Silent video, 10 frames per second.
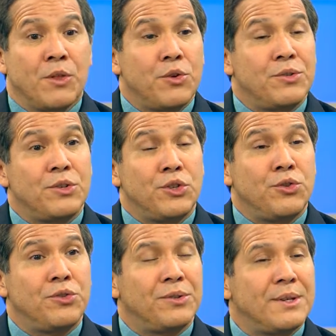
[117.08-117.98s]
There's
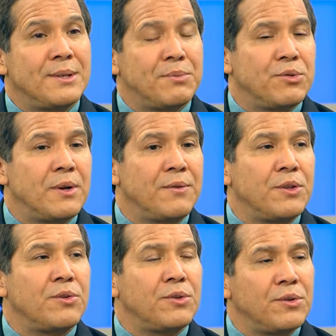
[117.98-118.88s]
usually some sort of,
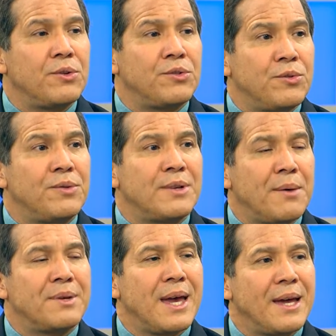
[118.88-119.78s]
there are certain
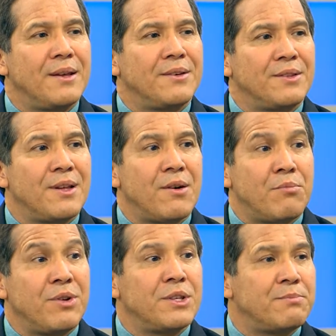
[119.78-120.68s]
types of headaches that are
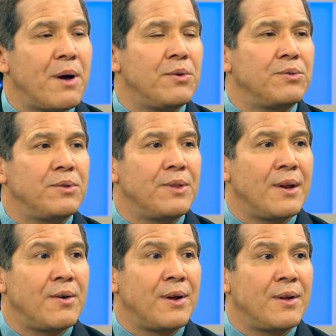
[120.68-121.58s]
predisposed,
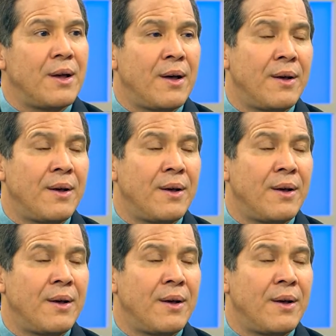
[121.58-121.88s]
that are